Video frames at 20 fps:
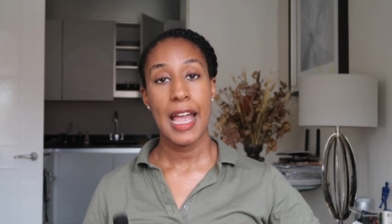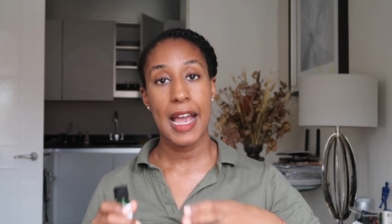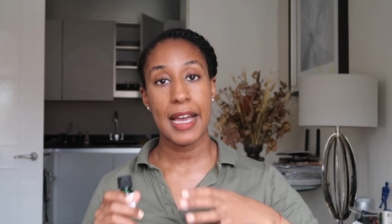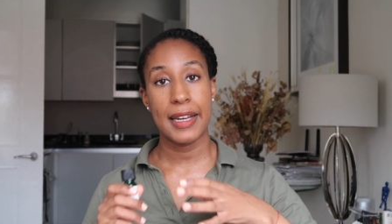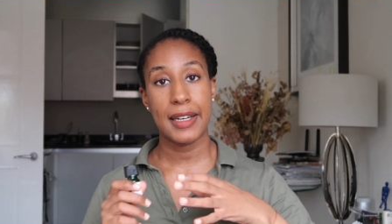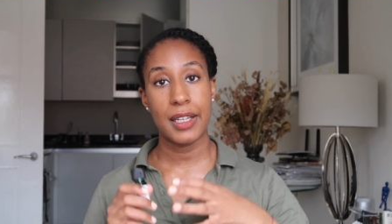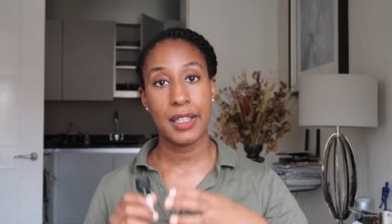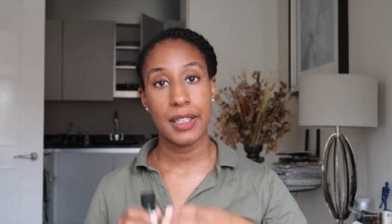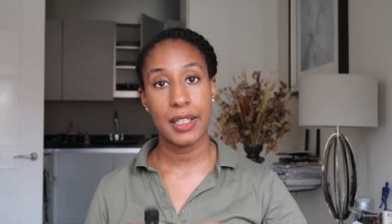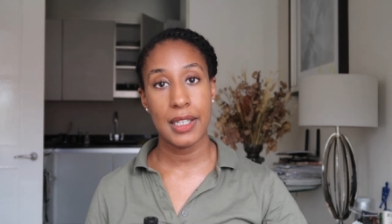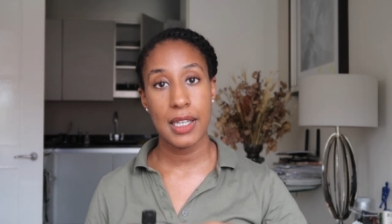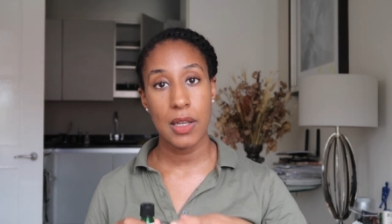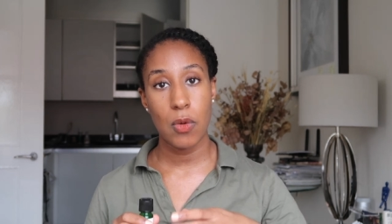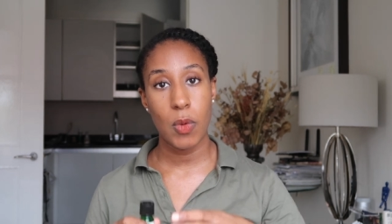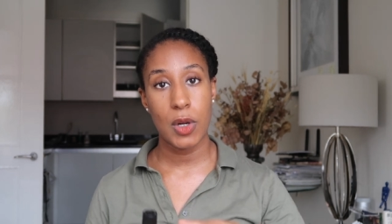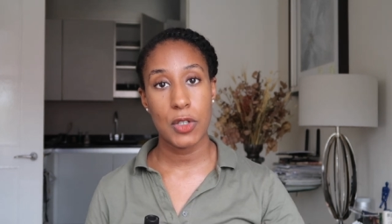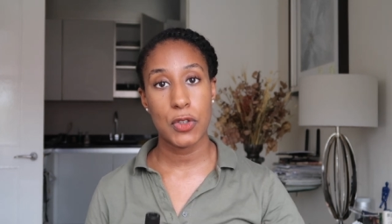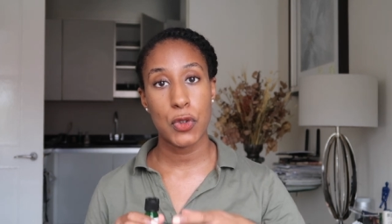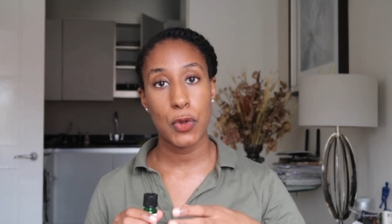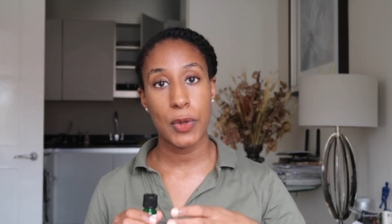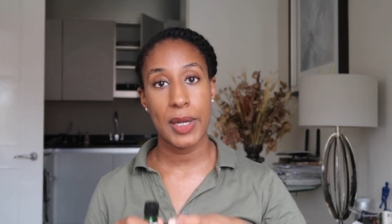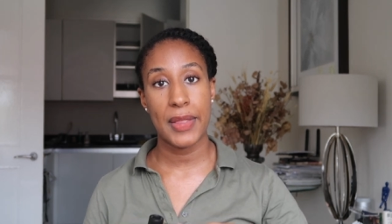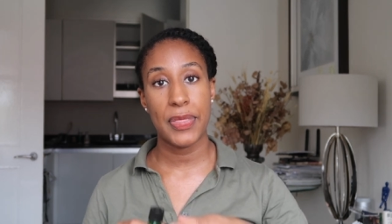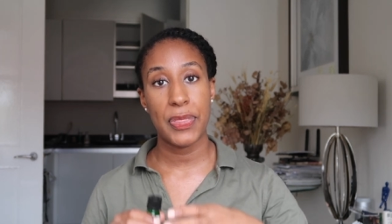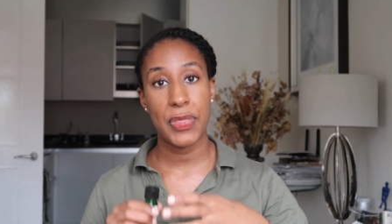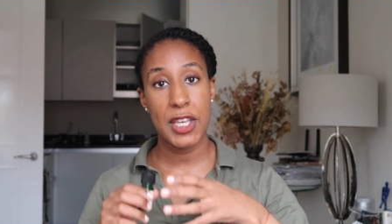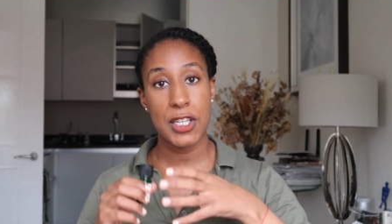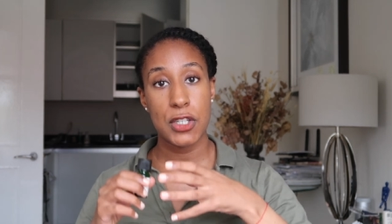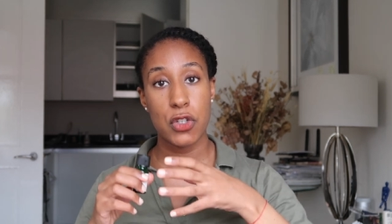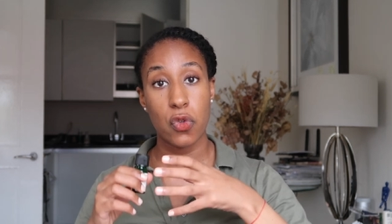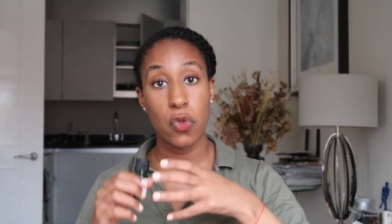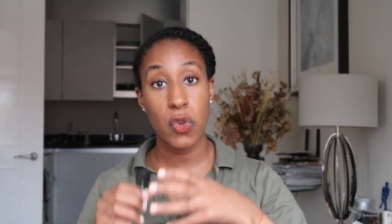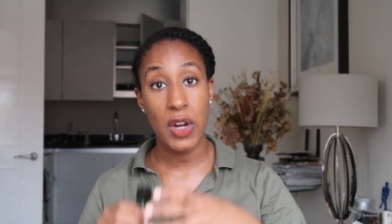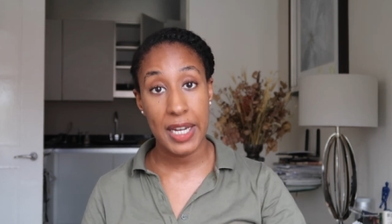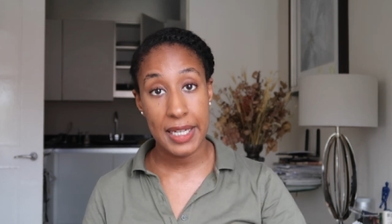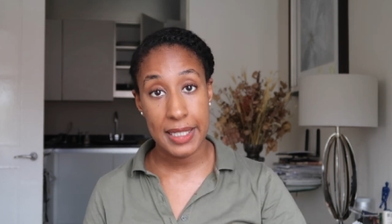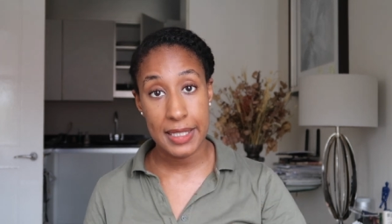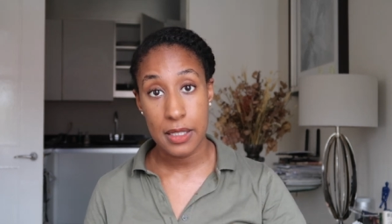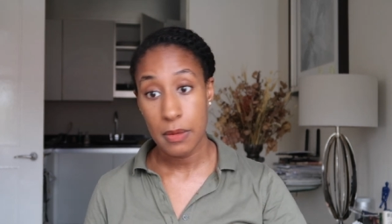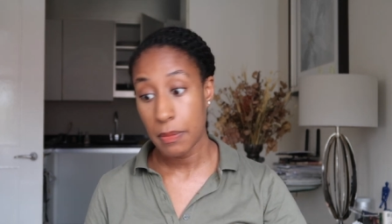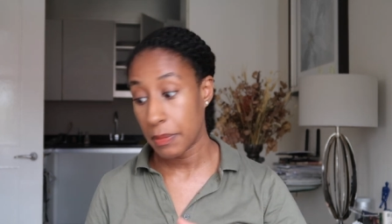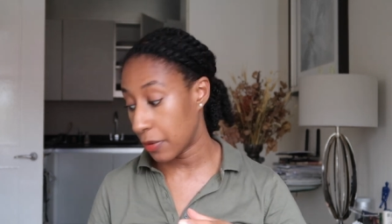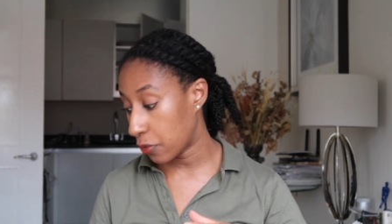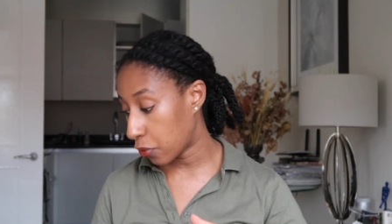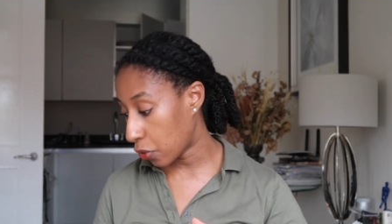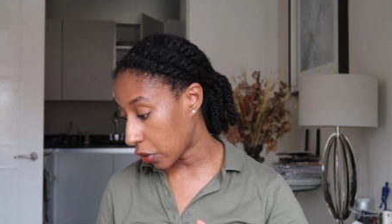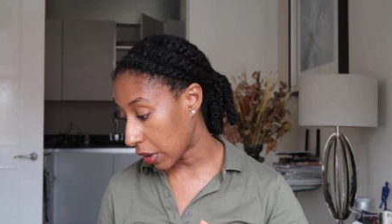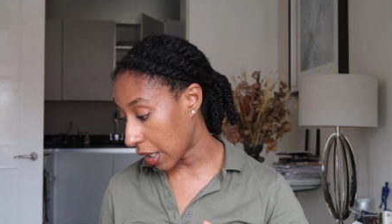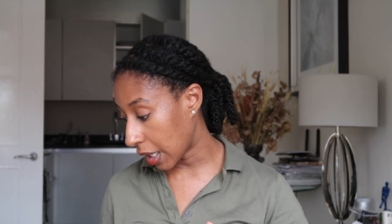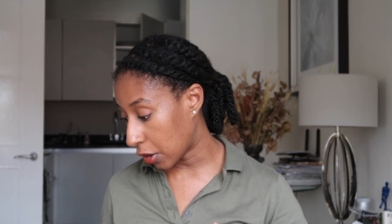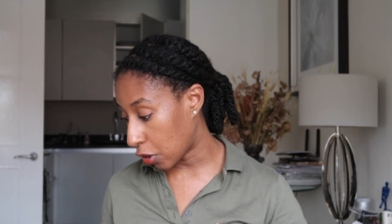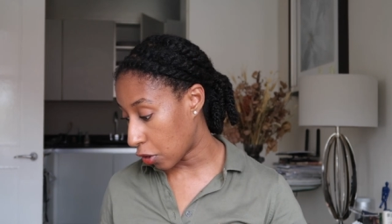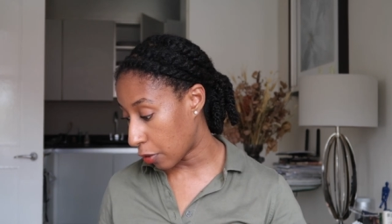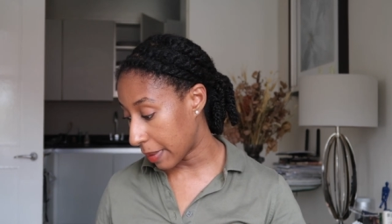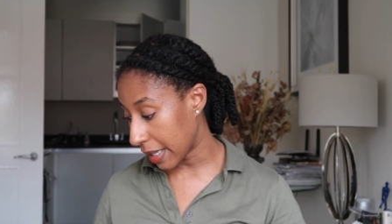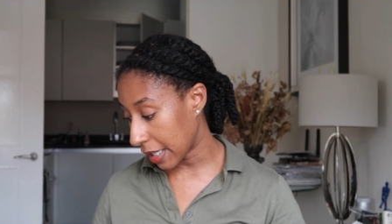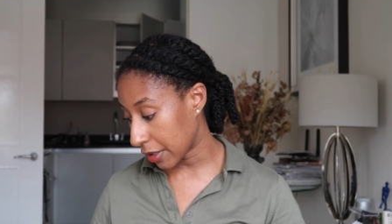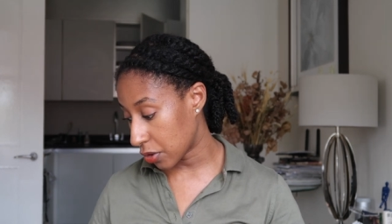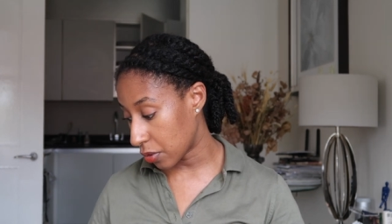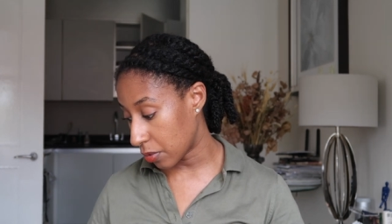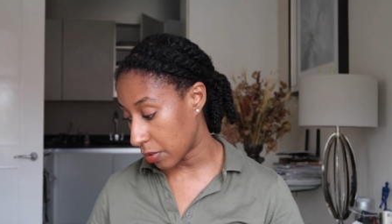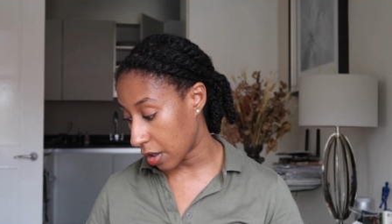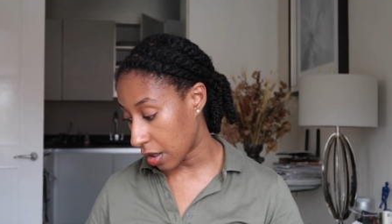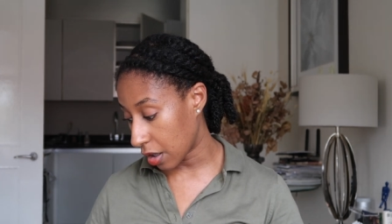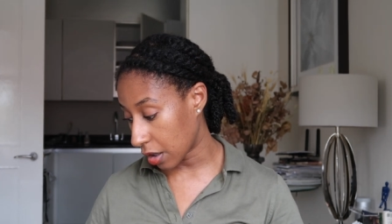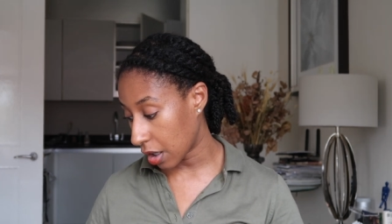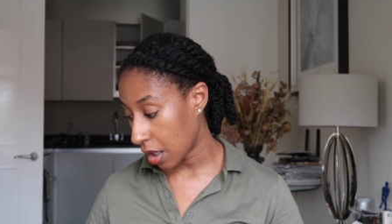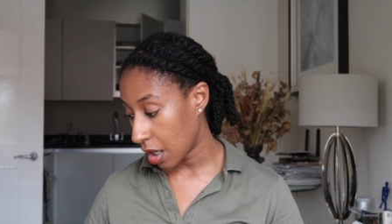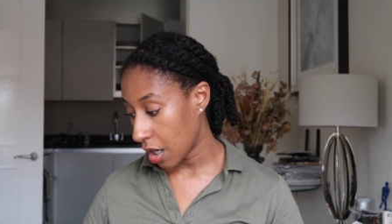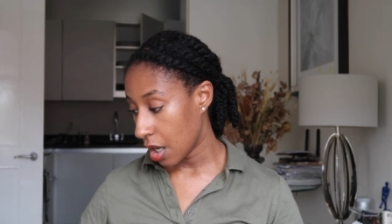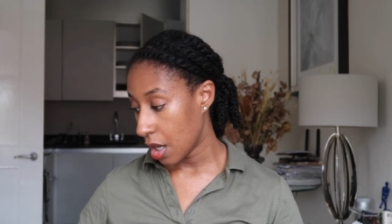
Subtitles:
and I really want to get this right before I go back to work.